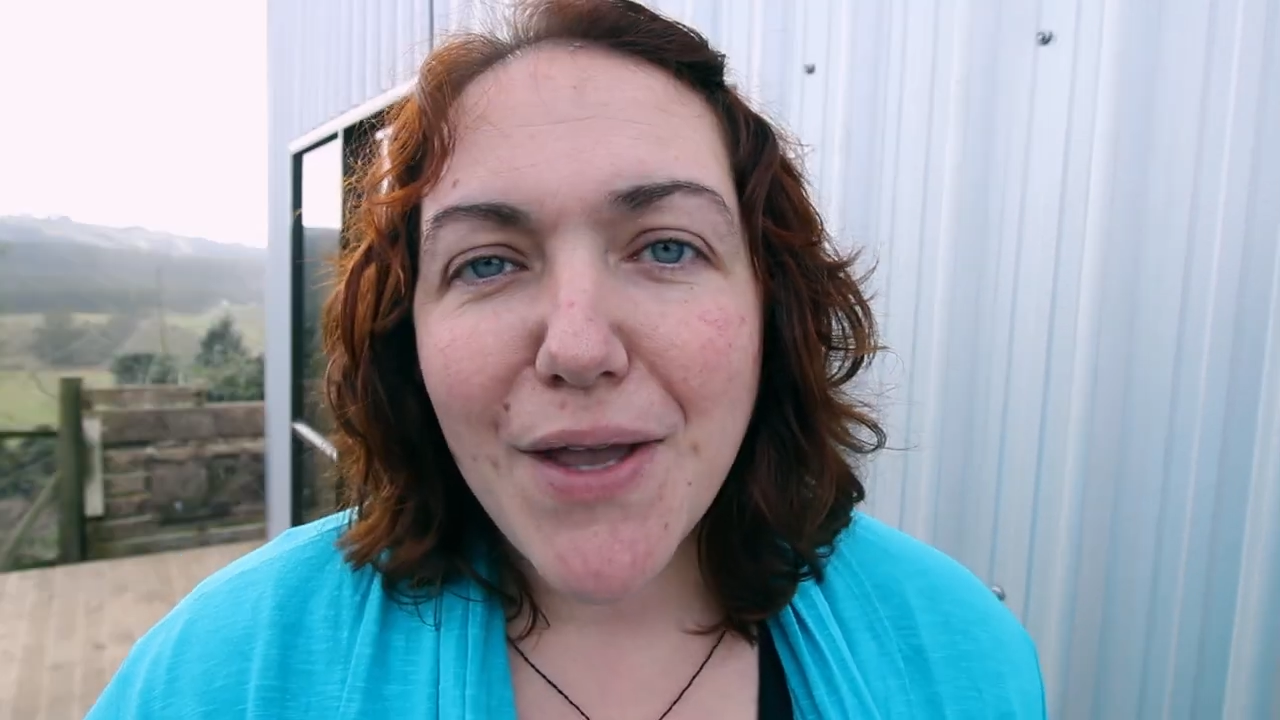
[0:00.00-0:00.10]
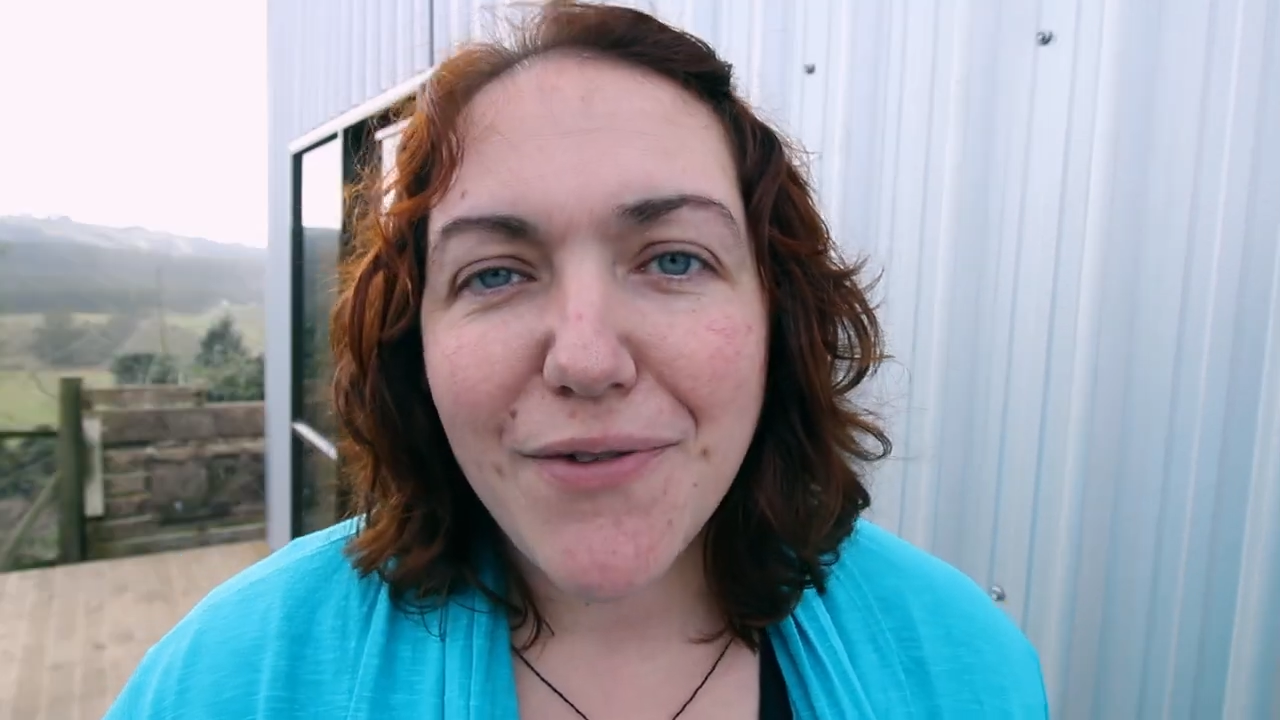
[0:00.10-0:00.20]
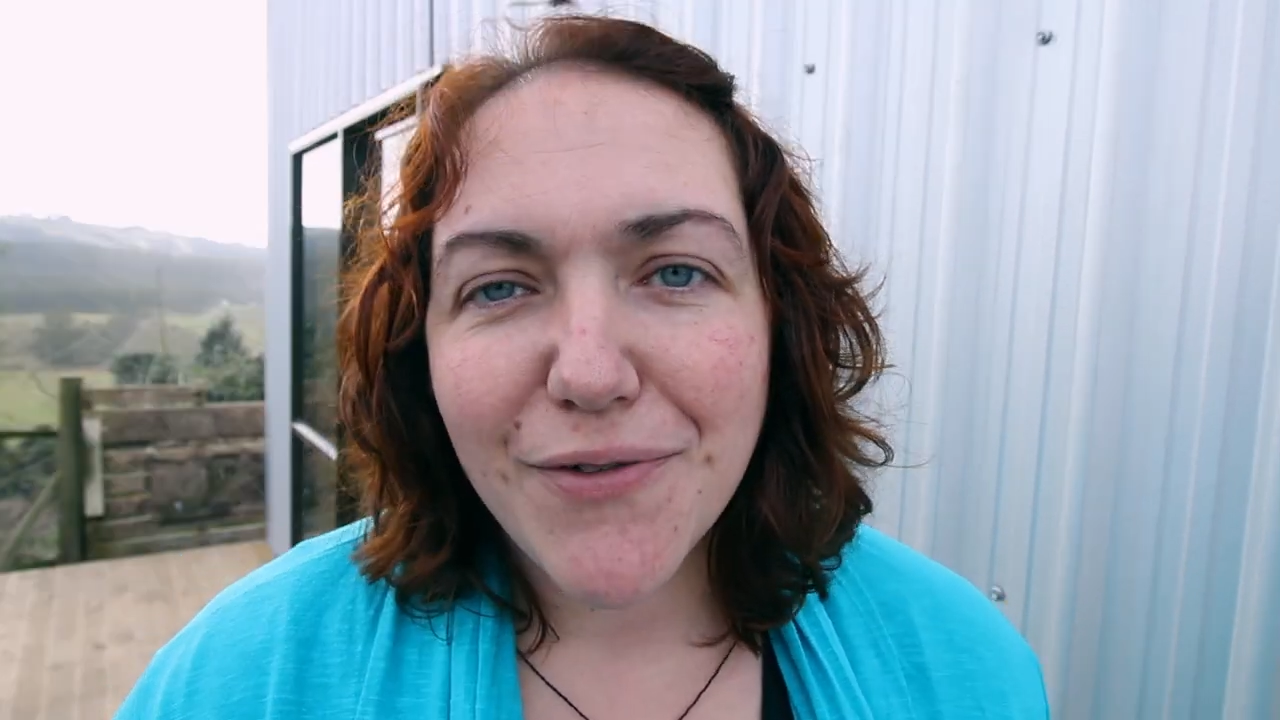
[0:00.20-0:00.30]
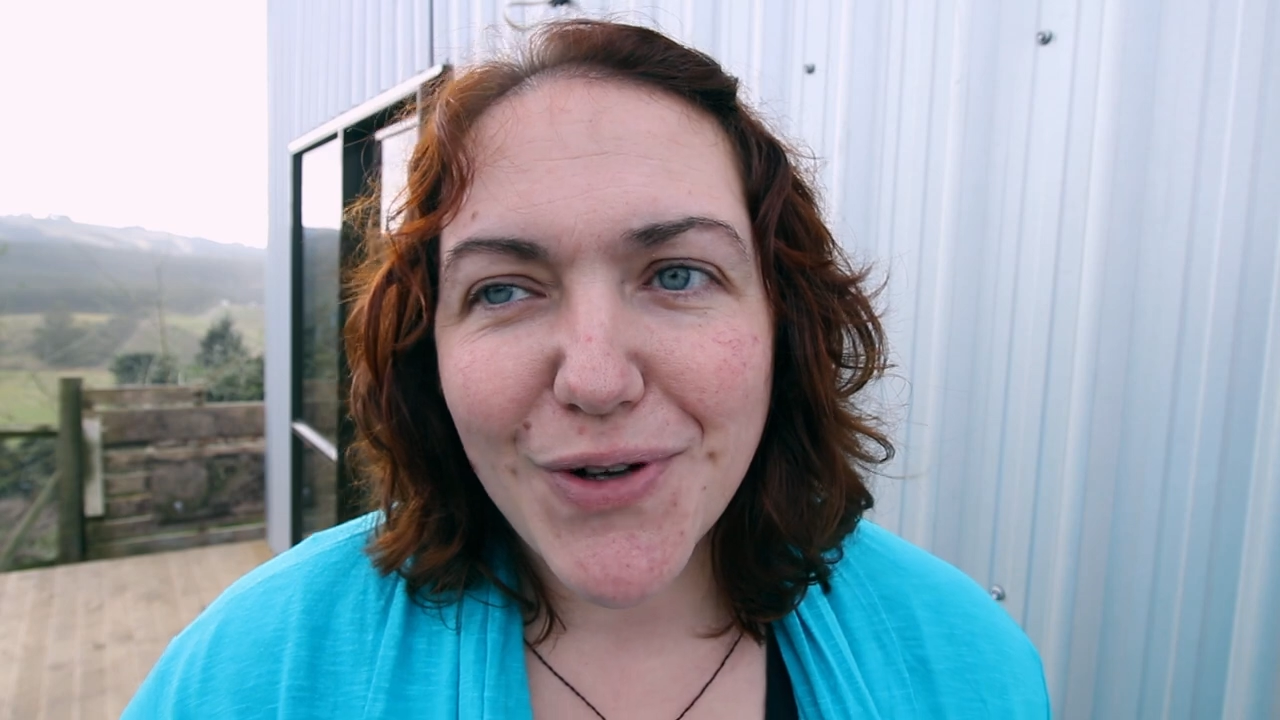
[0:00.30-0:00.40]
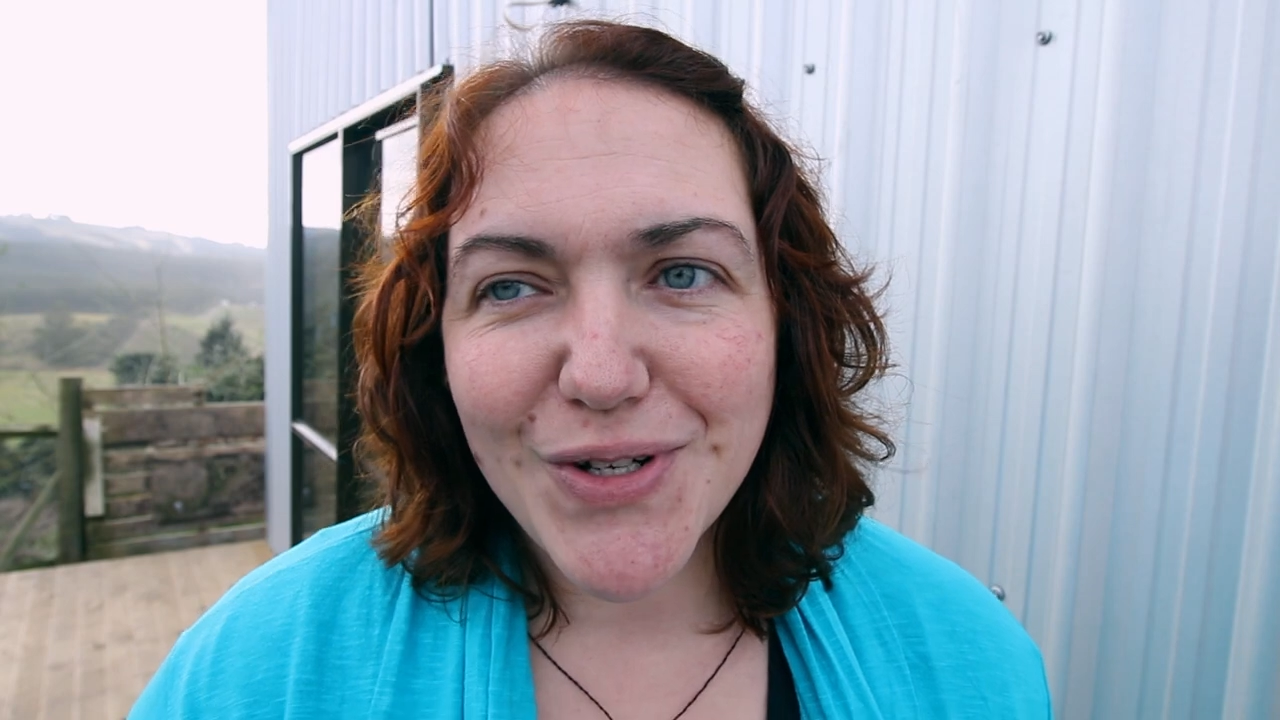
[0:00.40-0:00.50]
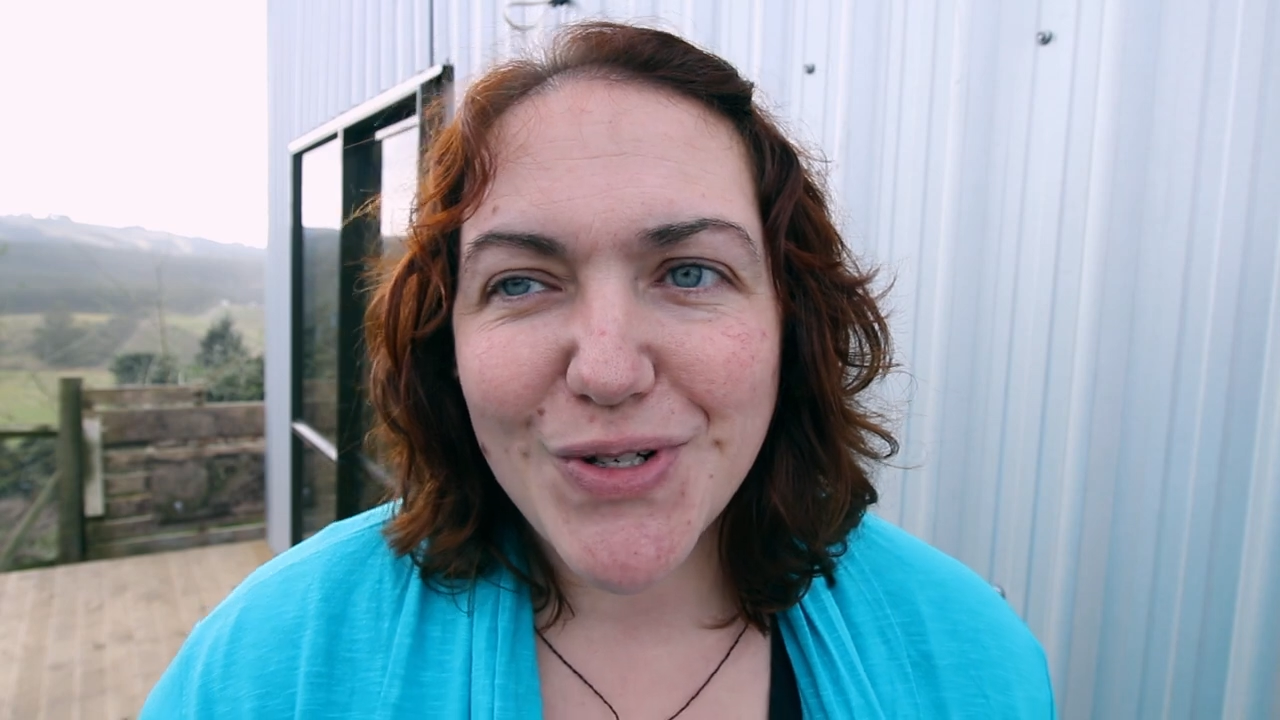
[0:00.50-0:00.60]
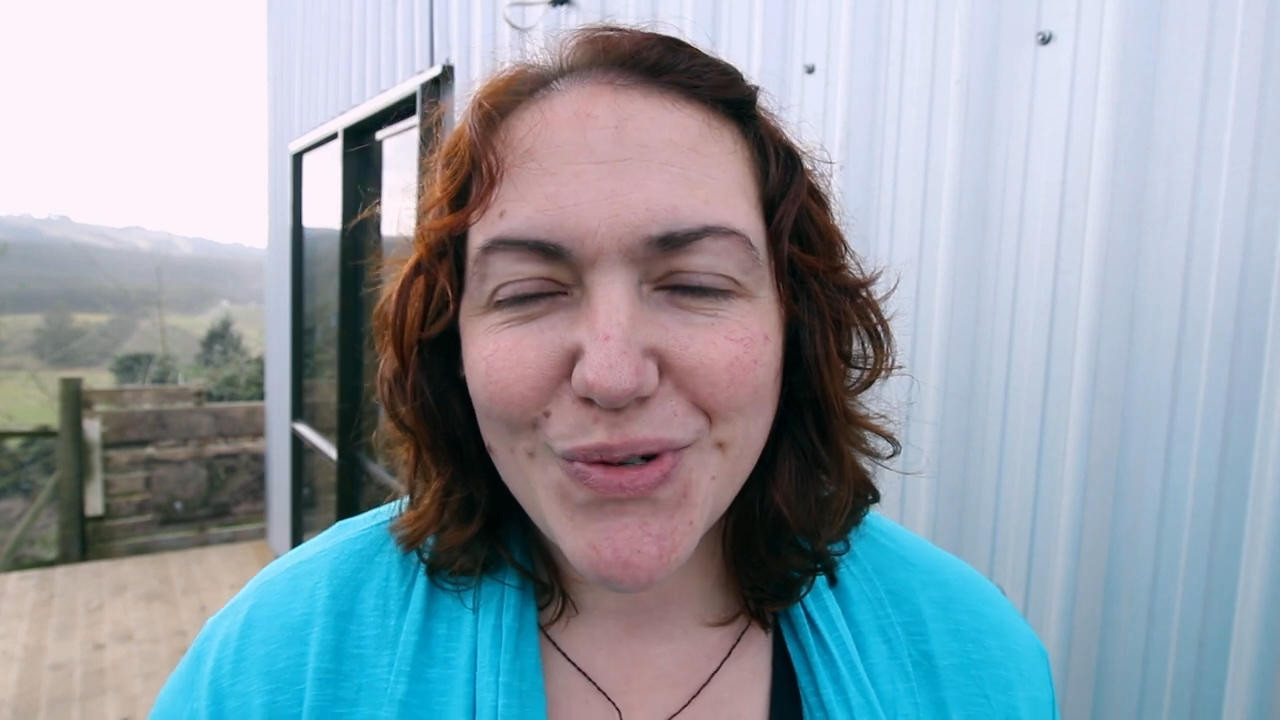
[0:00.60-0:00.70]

If you've got